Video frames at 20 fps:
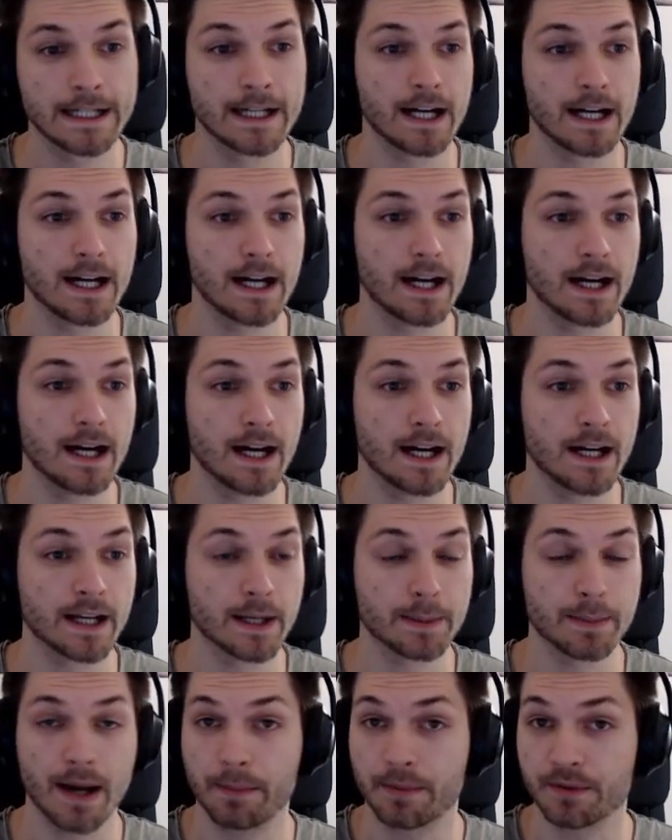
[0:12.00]
And
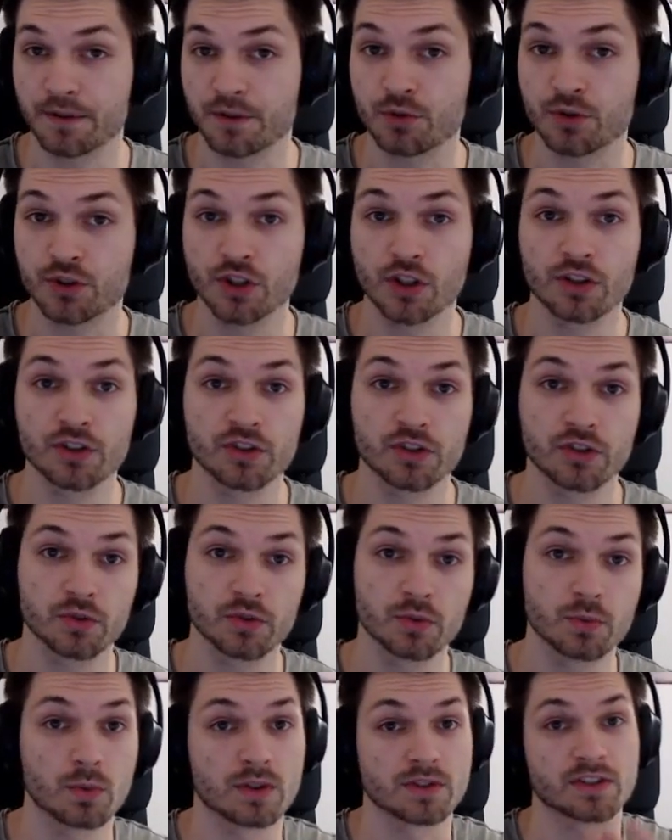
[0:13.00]
I'm happy to show you
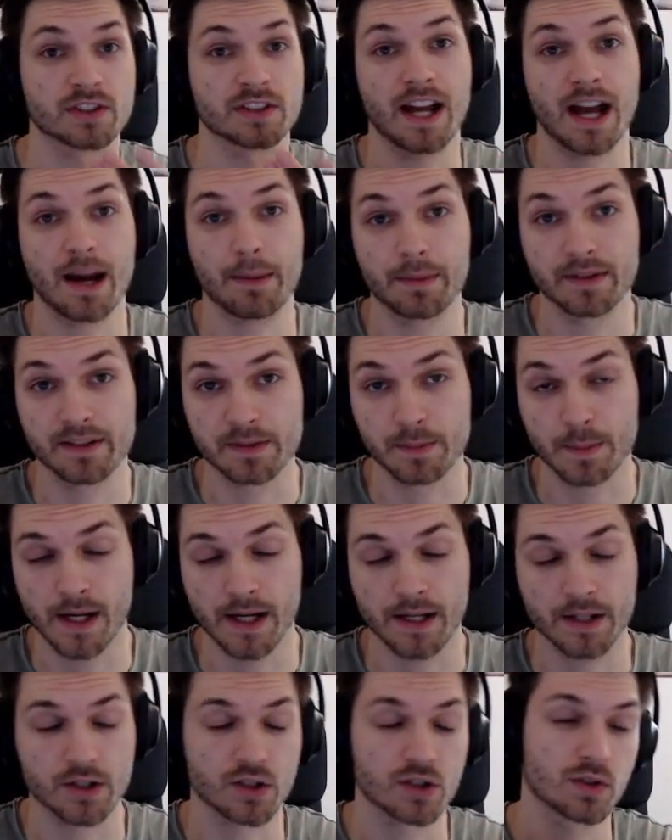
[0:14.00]
what's gonna happen this
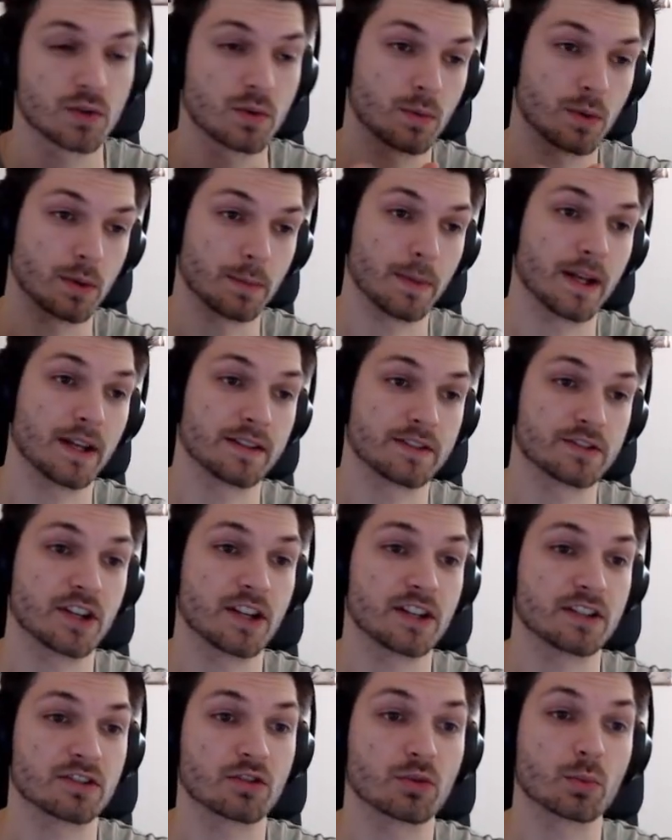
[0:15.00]
patch, what balance
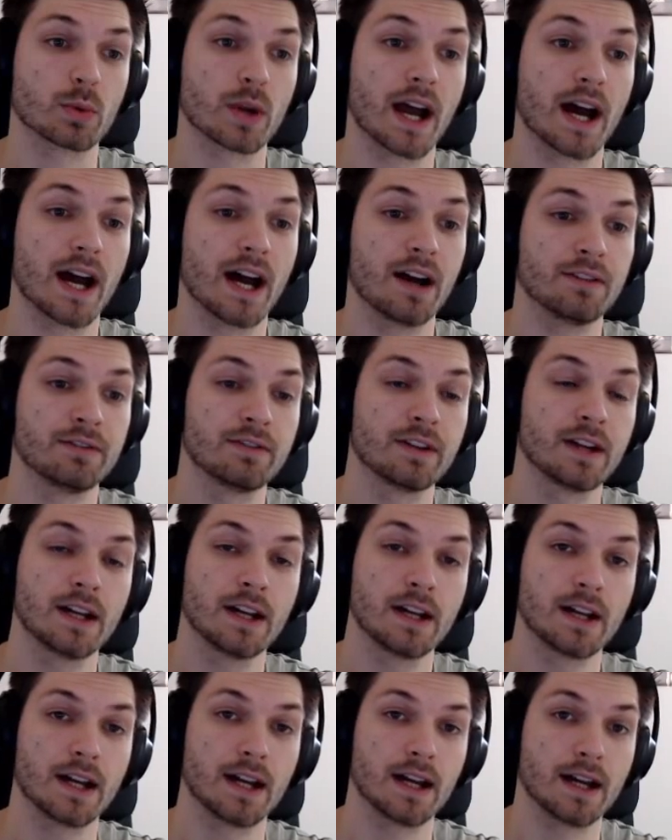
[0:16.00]
changes we have,
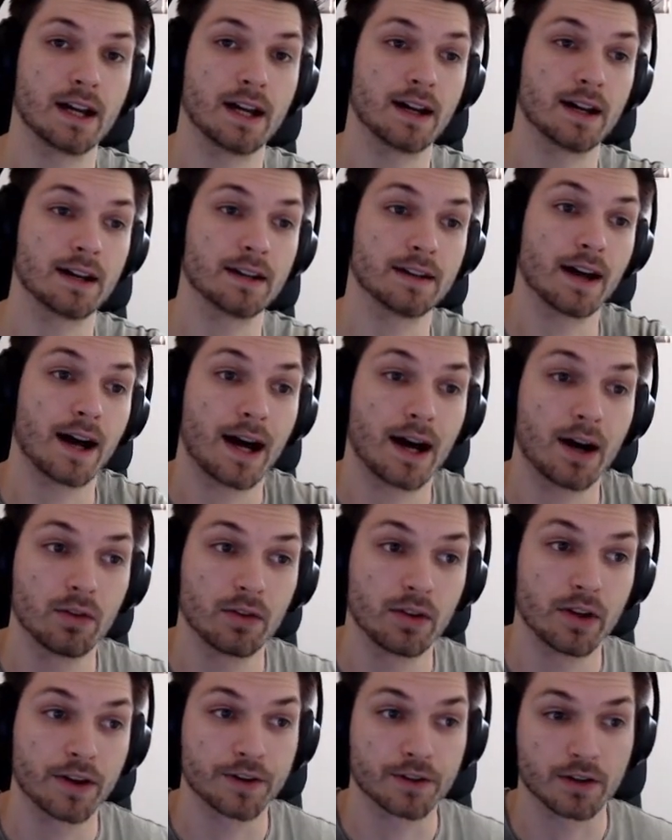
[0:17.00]
and how
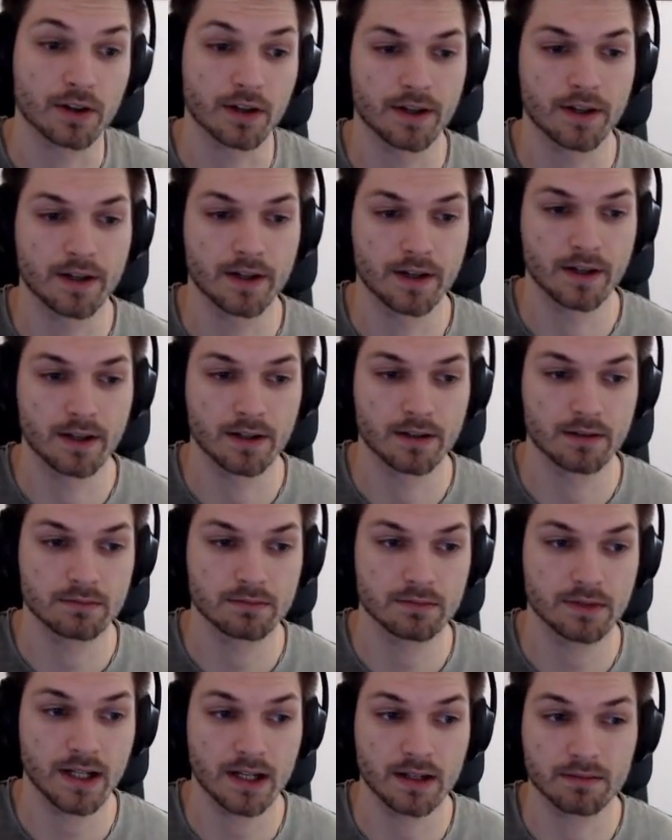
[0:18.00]
they're gonna,
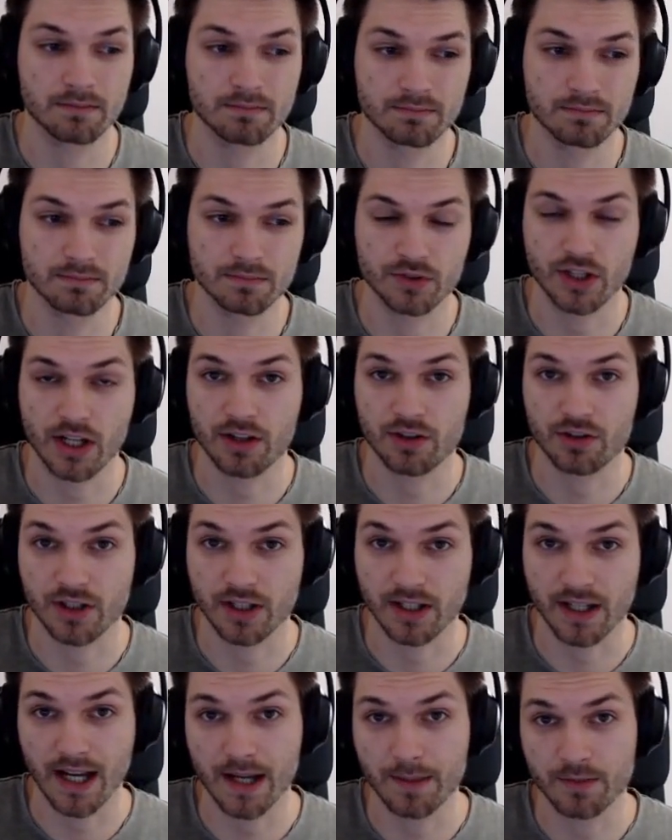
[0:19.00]
change the
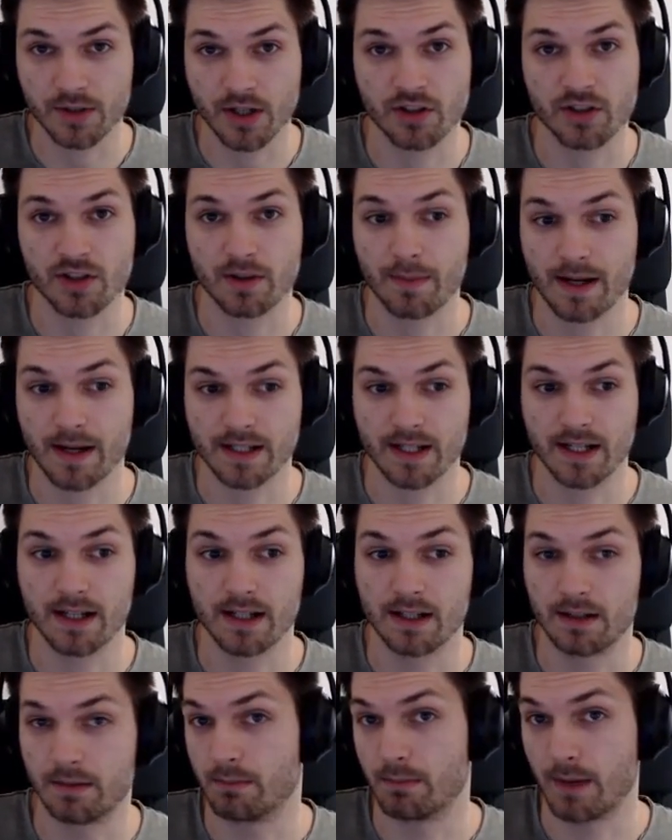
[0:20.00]
game, change the meta
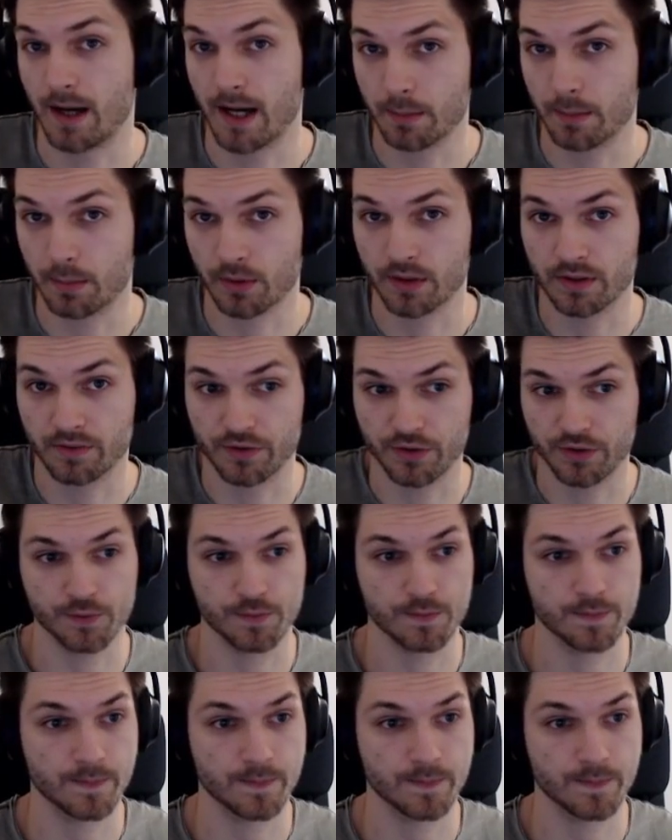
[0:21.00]
in my point of view.